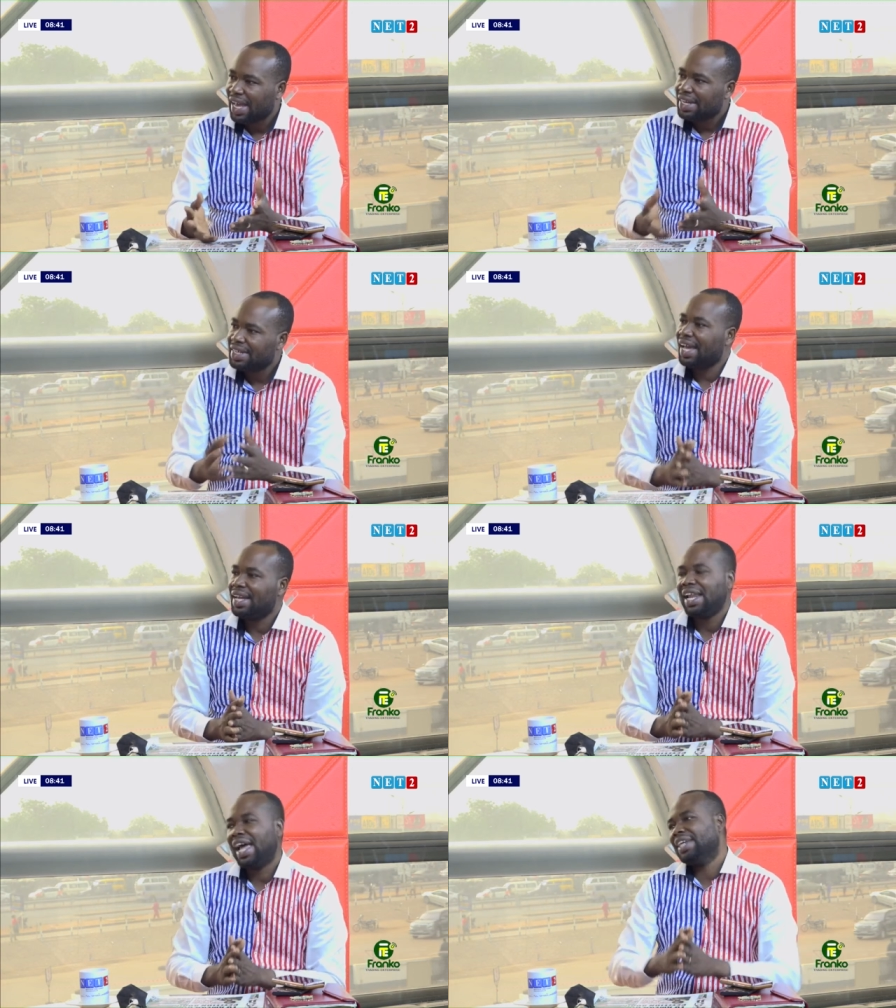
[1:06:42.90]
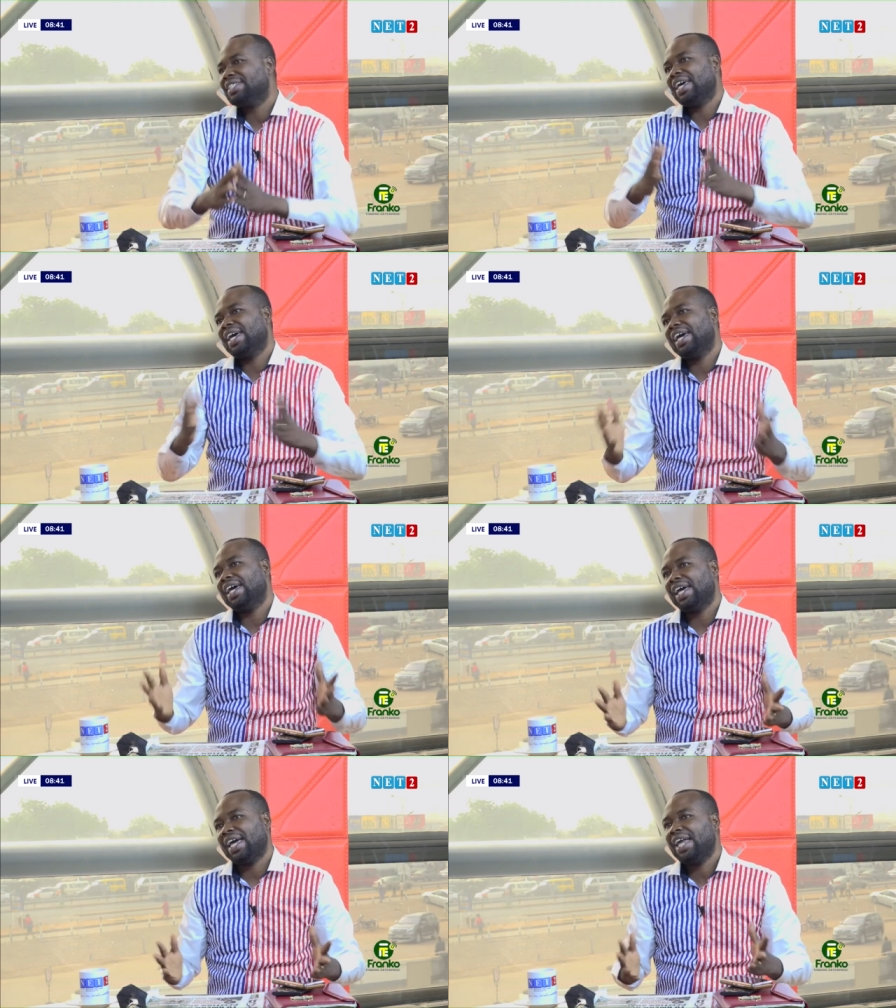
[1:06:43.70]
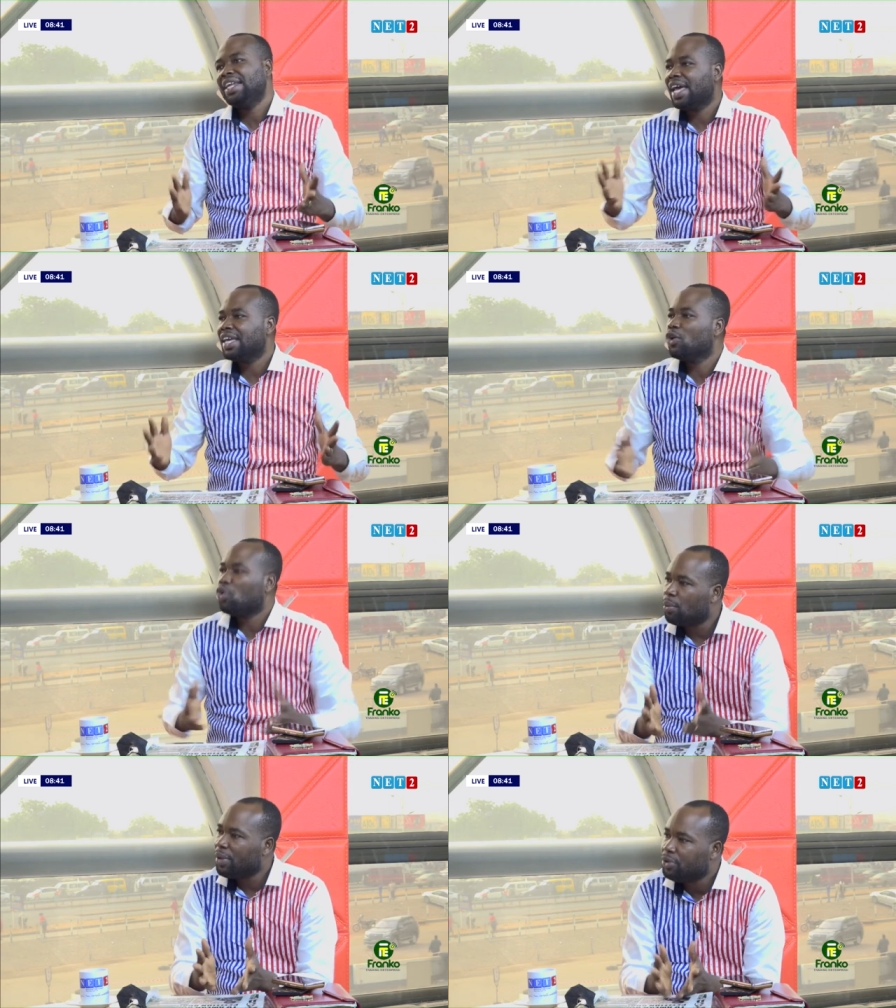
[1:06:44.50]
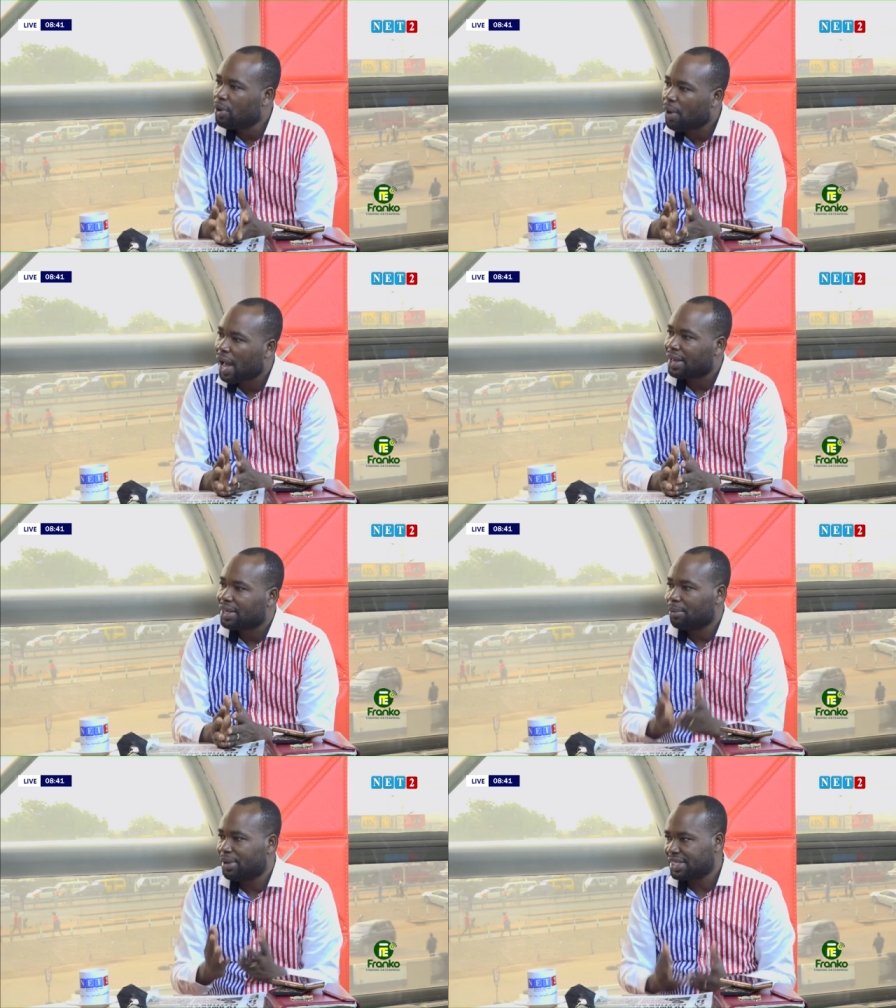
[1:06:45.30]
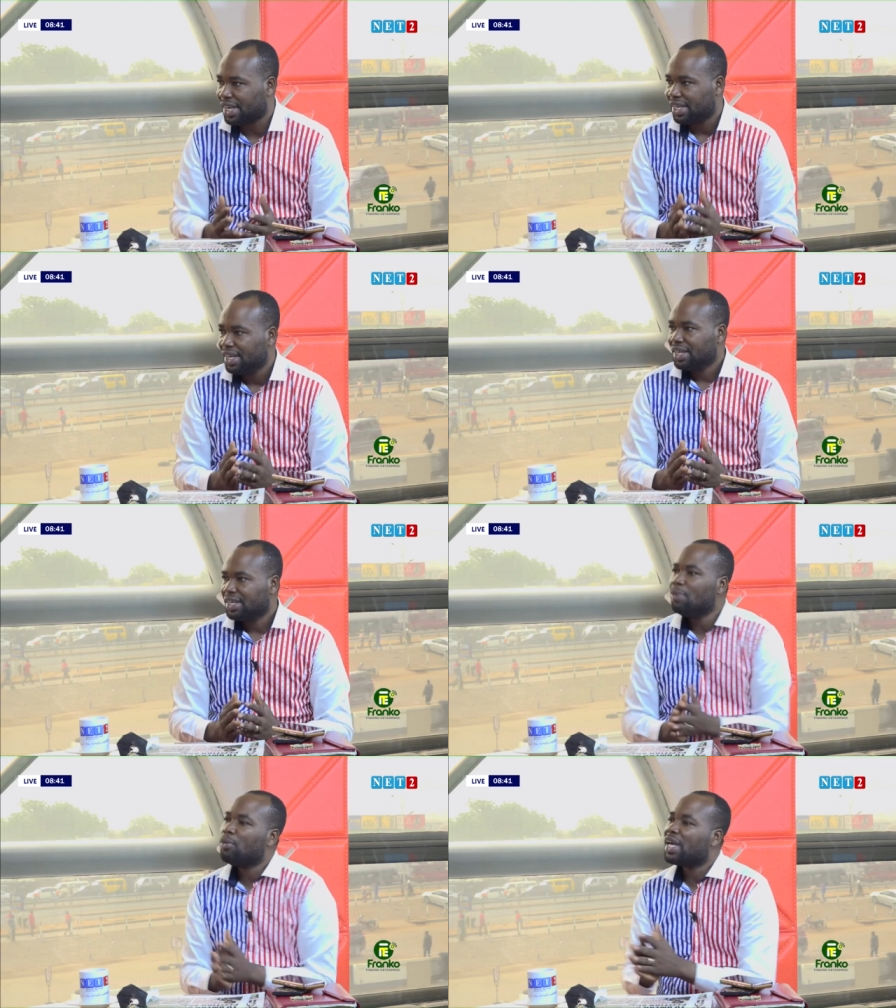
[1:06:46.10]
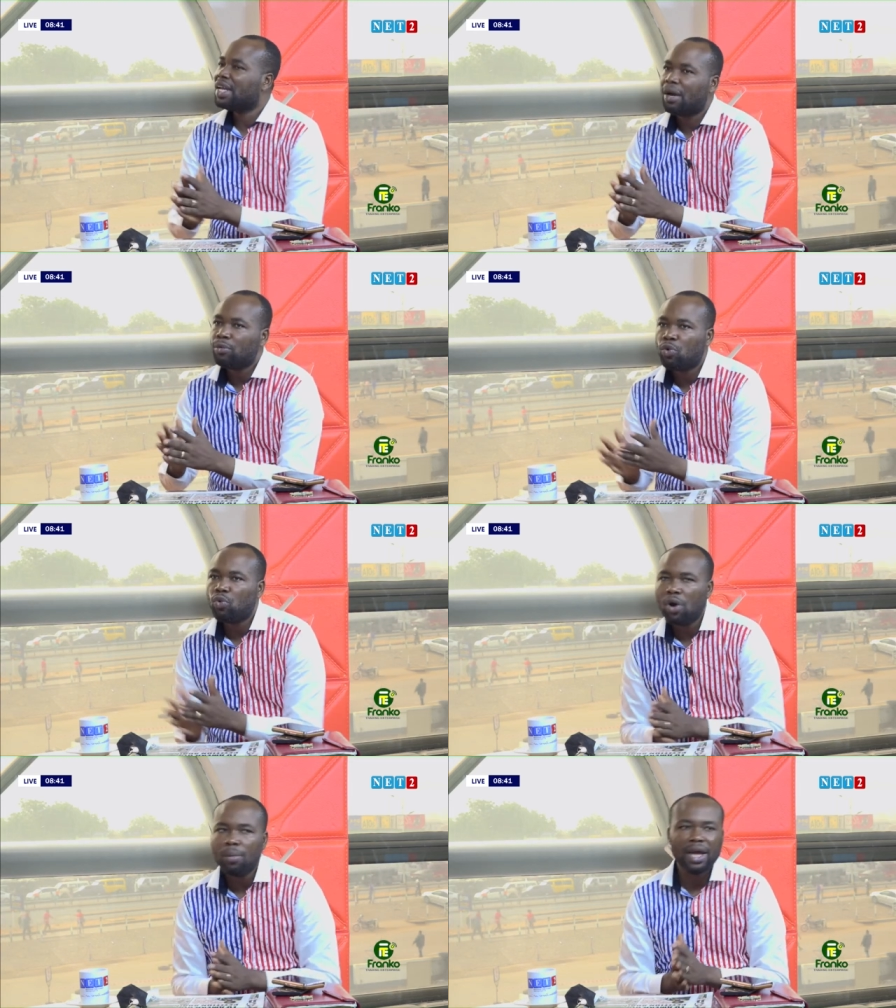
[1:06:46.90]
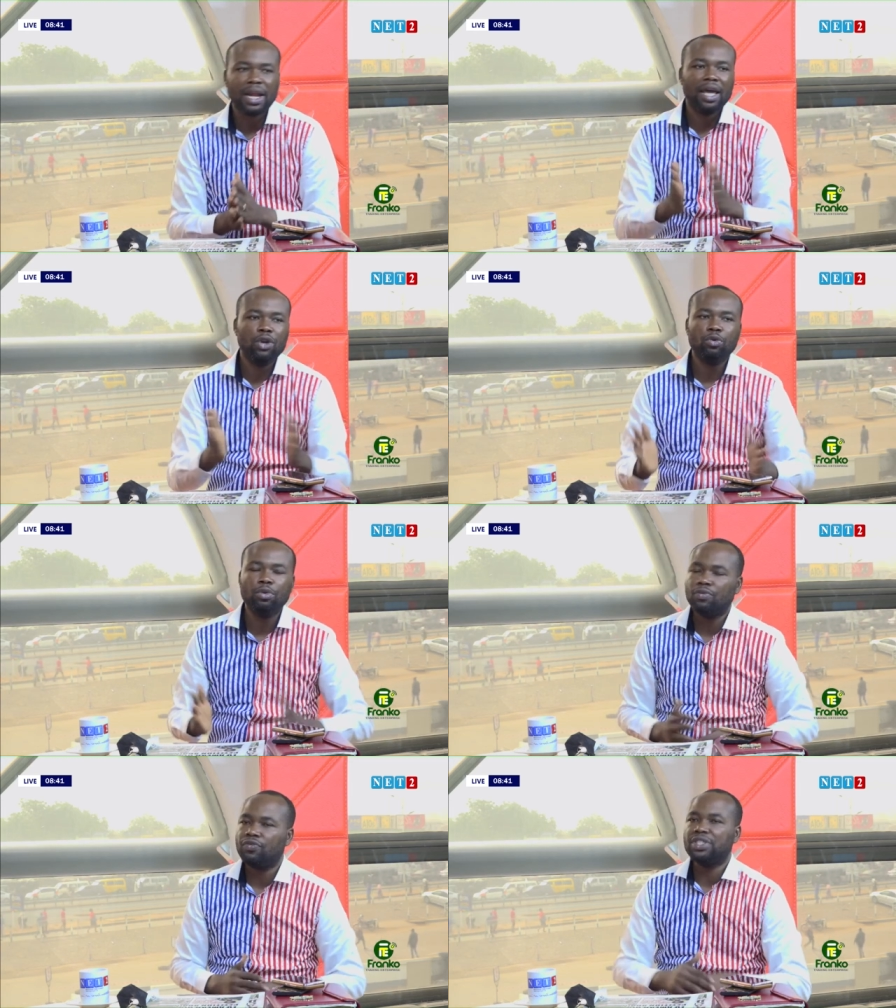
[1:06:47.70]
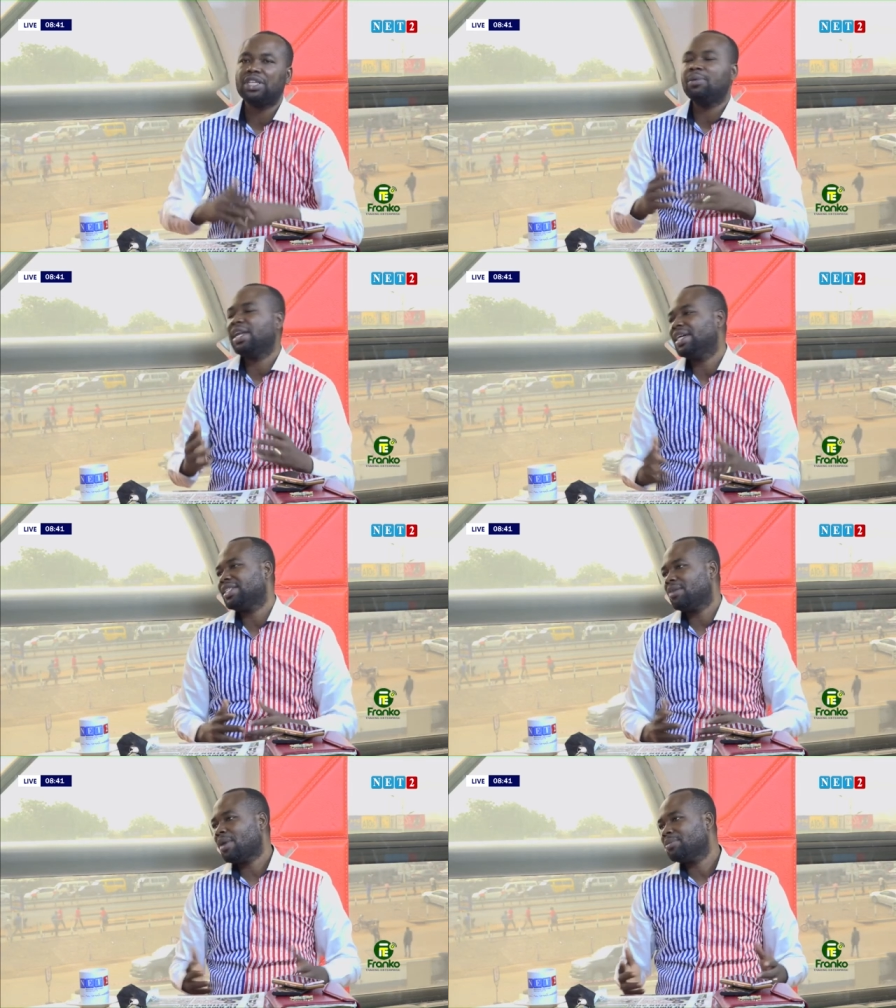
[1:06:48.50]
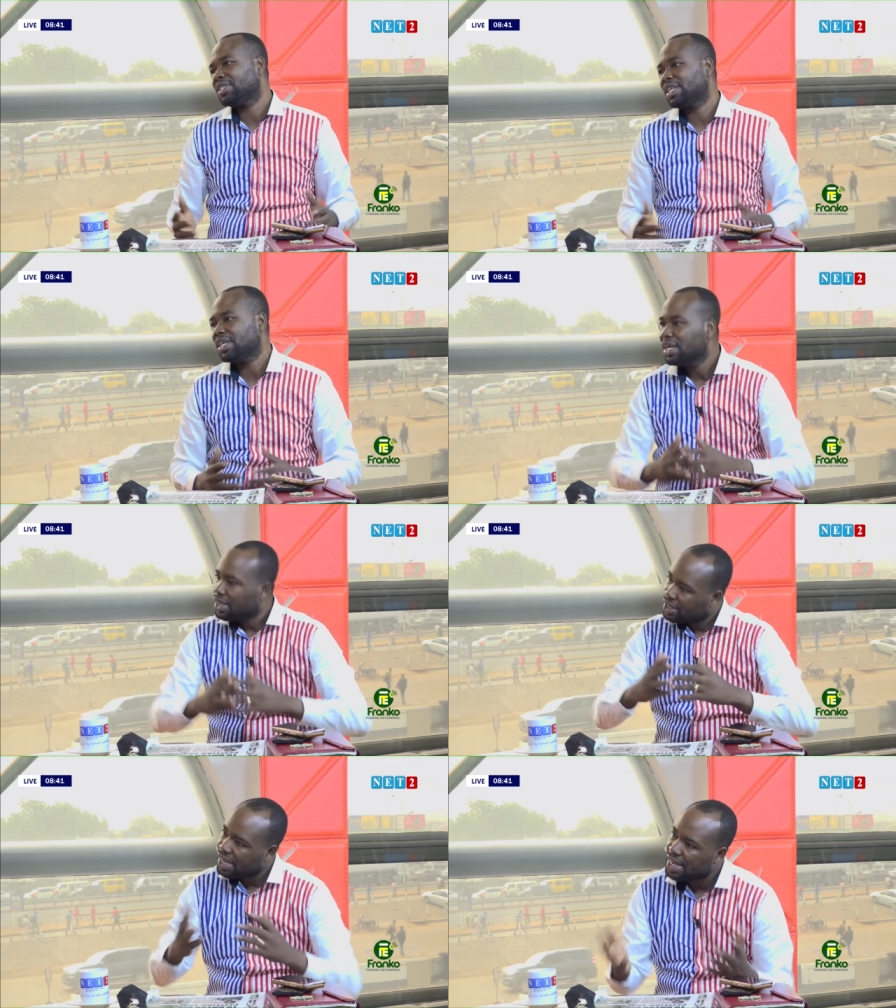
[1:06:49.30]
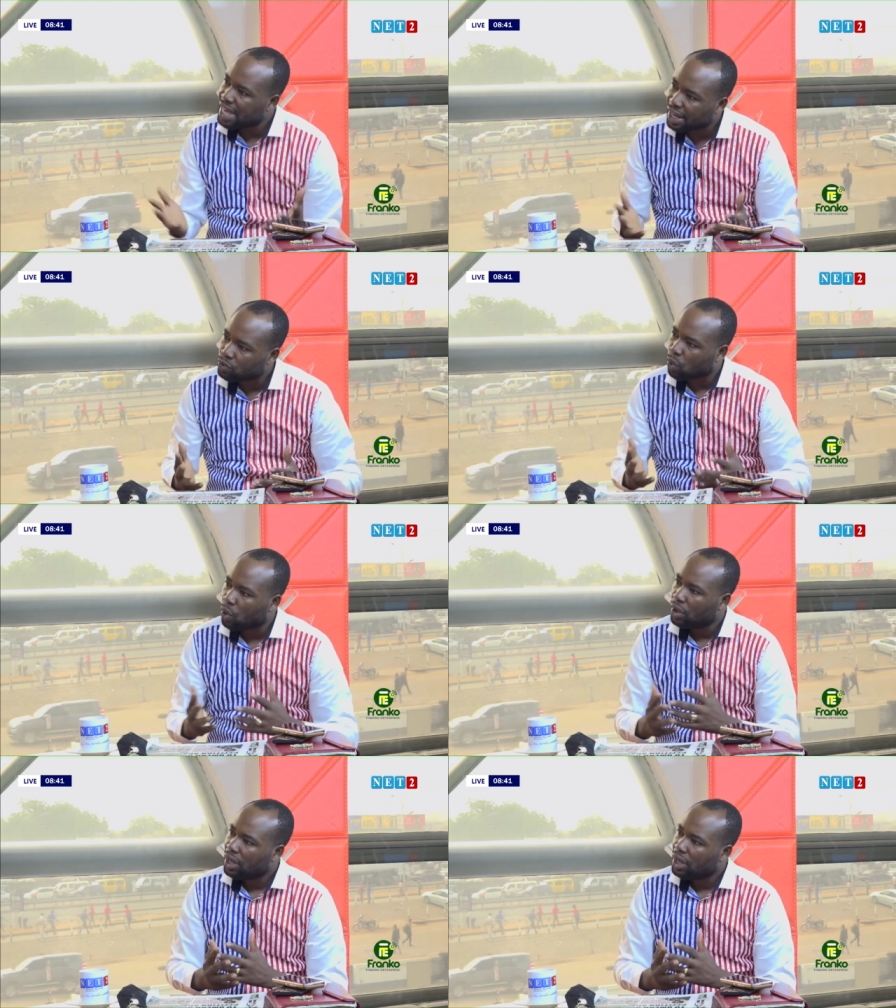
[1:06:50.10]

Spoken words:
Then I say, and yeah, you could be your man, your beshe. Then we are now cooking, and I do mean feature venture, mammy saying, near Yato.